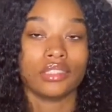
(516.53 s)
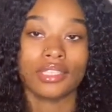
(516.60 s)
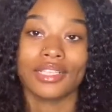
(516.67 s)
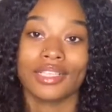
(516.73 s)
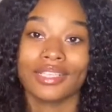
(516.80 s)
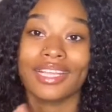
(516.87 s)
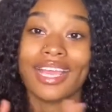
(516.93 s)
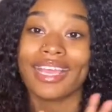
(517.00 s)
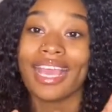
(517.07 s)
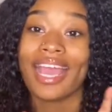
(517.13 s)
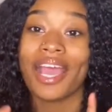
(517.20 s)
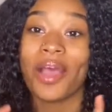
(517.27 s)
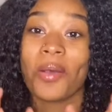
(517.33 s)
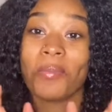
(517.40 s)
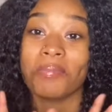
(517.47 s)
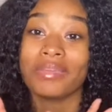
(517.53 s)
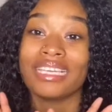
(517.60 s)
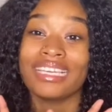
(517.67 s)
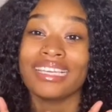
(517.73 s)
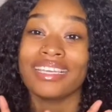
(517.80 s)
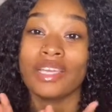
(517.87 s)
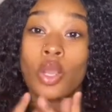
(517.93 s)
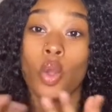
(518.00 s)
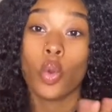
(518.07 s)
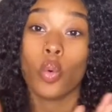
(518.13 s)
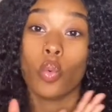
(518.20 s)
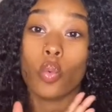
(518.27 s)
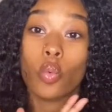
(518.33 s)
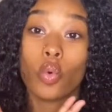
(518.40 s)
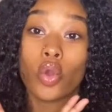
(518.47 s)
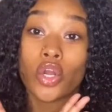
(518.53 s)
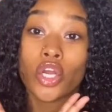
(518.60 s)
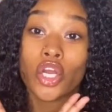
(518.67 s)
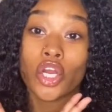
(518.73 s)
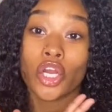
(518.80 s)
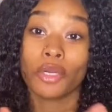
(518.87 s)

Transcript: like help me, water.